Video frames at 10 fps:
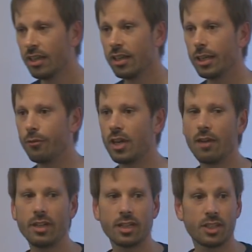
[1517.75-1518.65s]
if you have
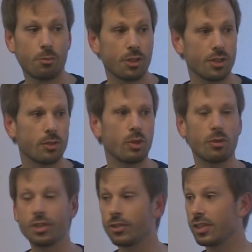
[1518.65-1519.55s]
any exceptions, we will
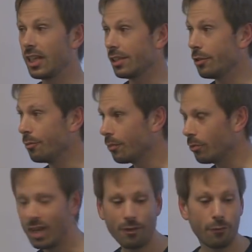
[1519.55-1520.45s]
just kill you.
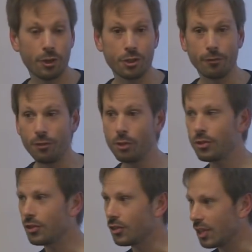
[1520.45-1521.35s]
We have a virtual fuse
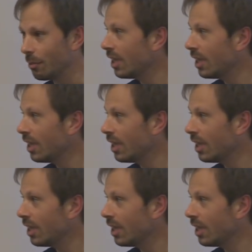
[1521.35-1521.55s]
system.